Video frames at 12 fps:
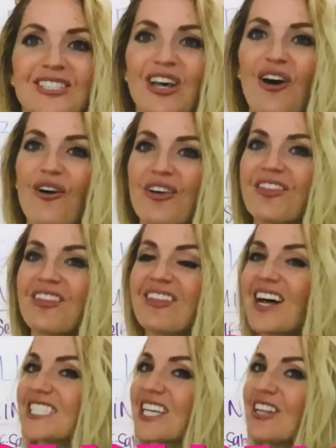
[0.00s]
So
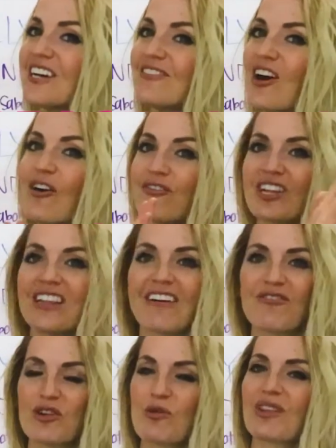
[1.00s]
lots of love, hopefully
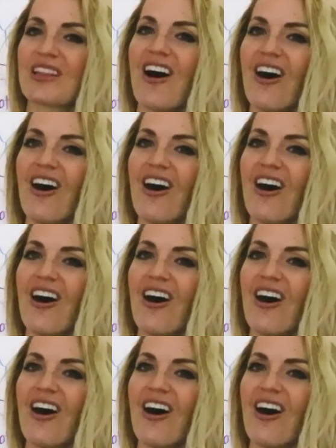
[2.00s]
left you with